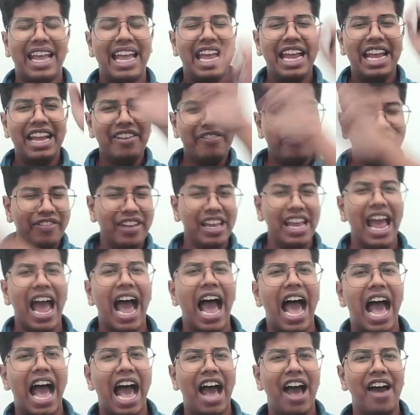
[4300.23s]
if we
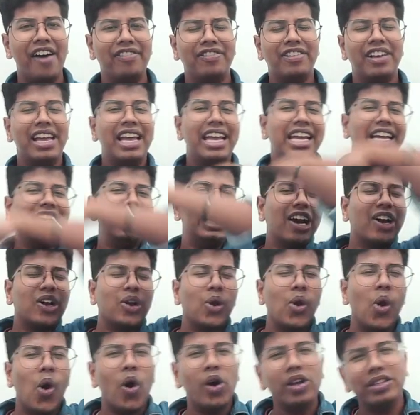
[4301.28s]
have in a
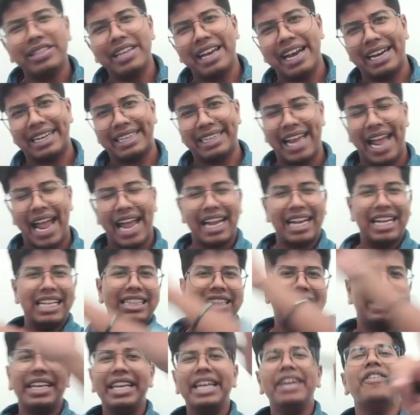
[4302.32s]
closed rectangle 3